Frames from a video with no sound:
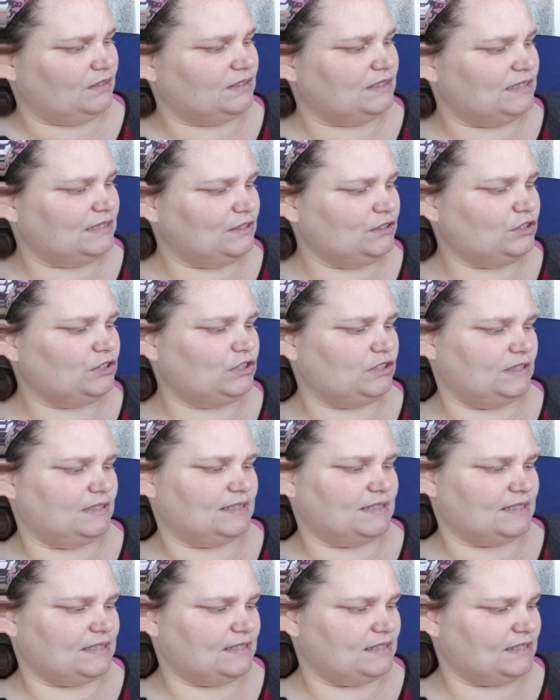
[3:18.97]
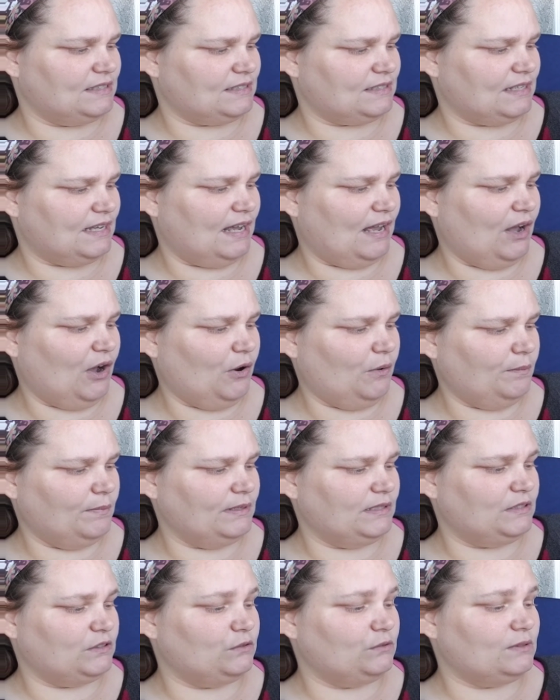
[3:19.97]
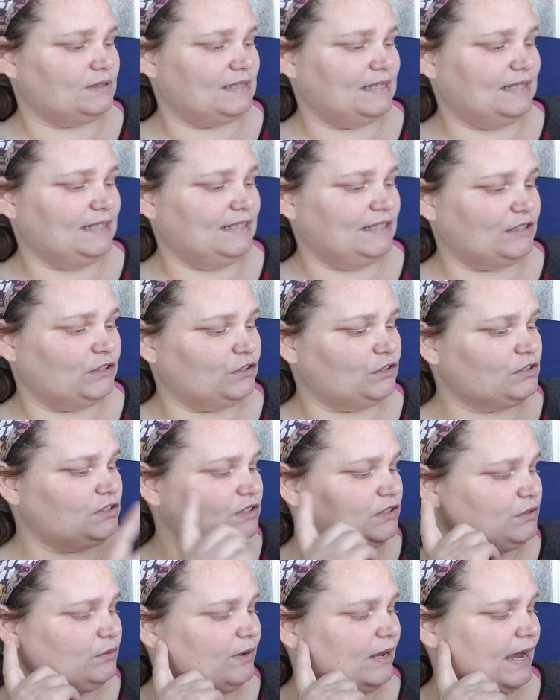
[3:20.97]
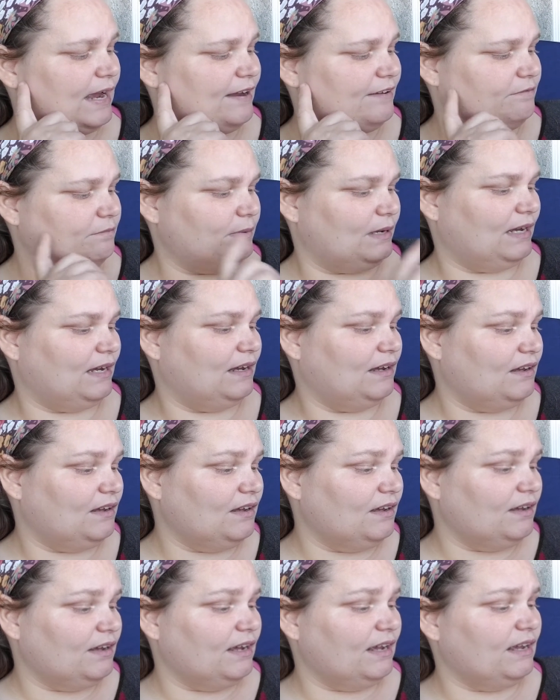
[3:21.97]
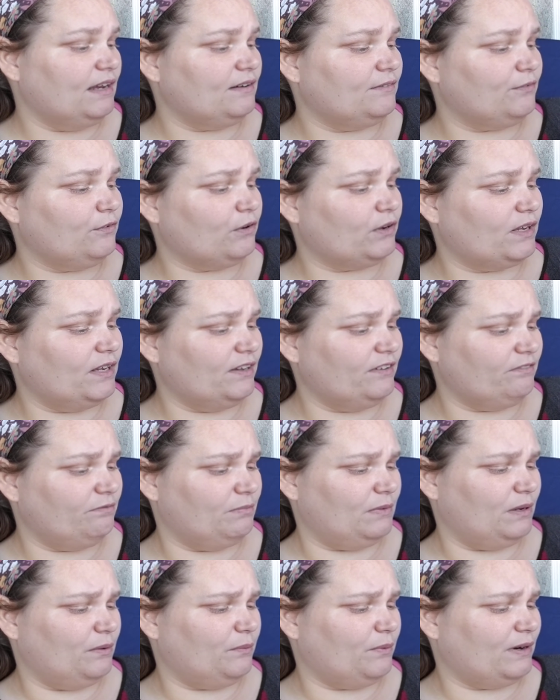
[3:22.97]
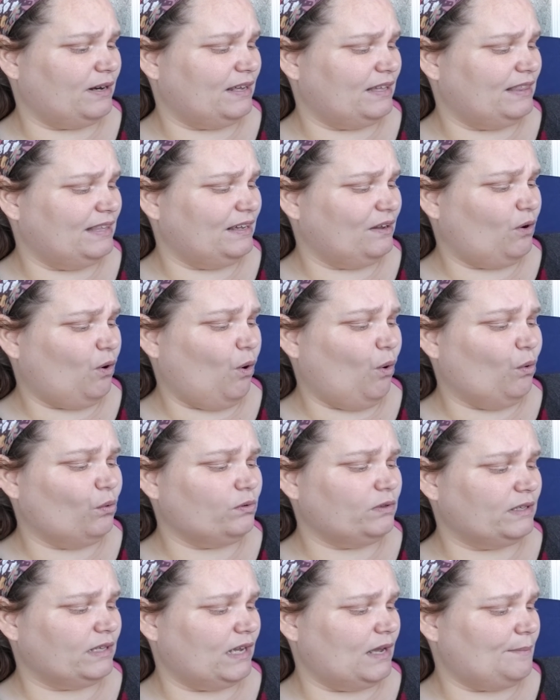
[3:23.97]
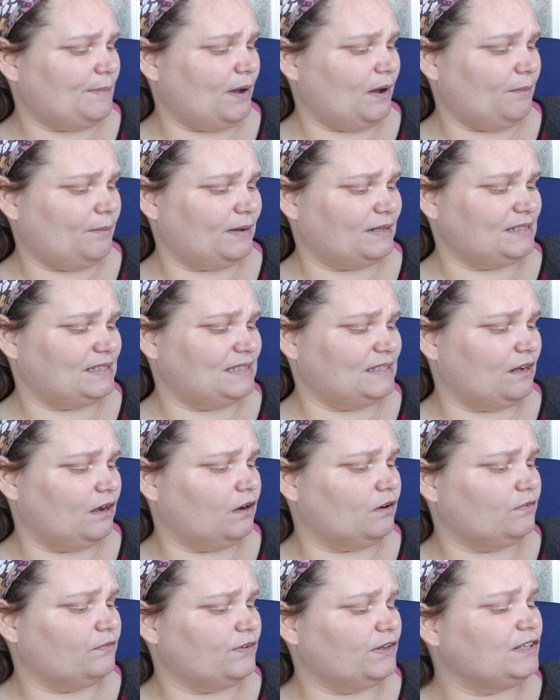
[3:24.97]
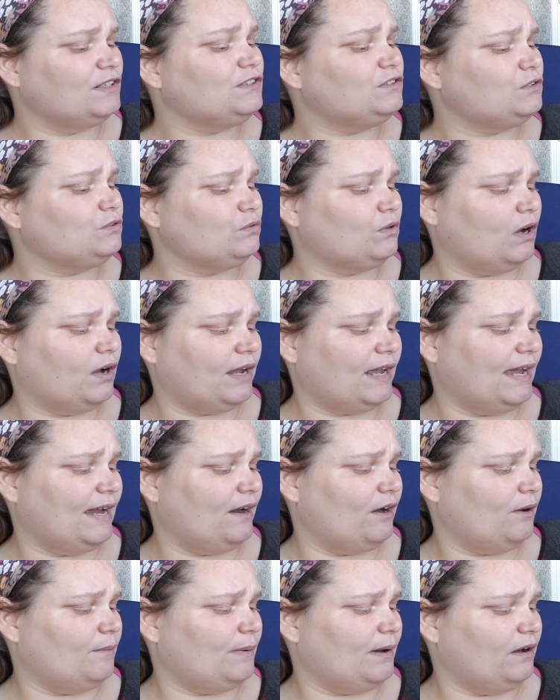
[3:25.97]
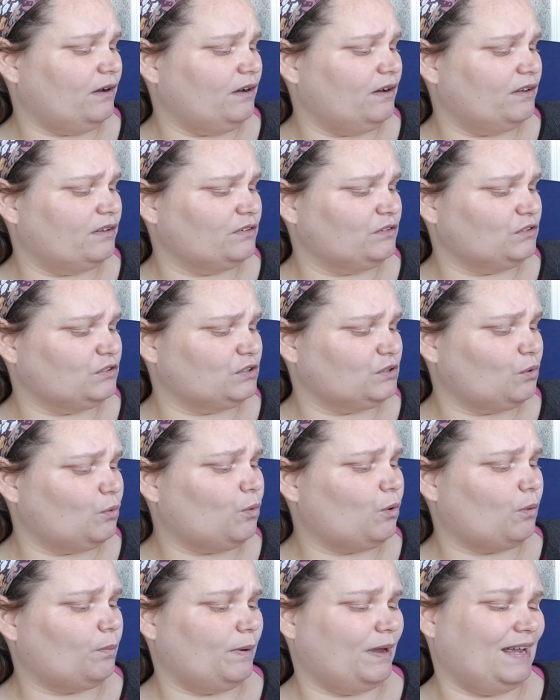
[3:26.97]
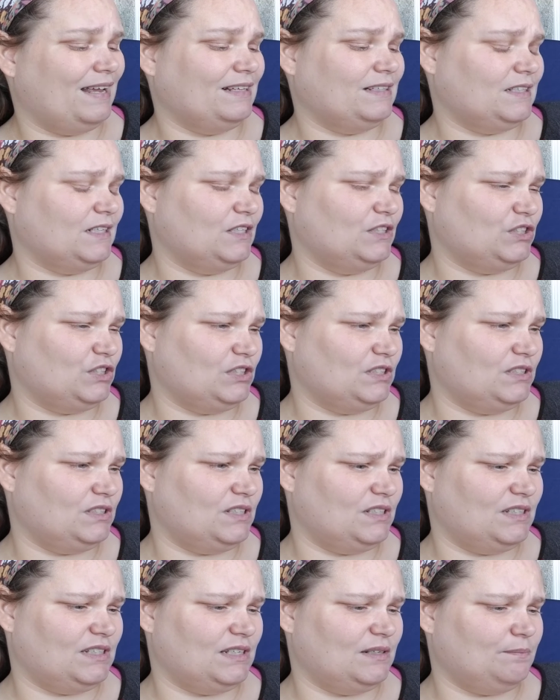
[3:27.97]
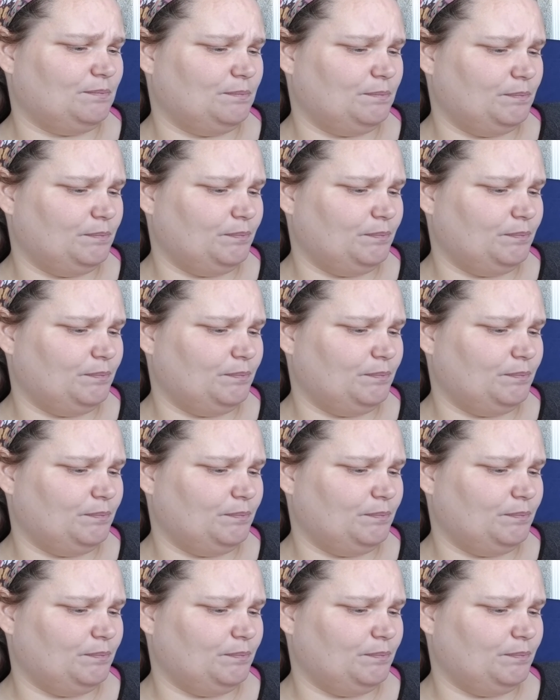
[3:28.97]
Dear Jesus, help me use the ears you gave me and forgive me when I think only about myself and do not care about others or pay attention to them.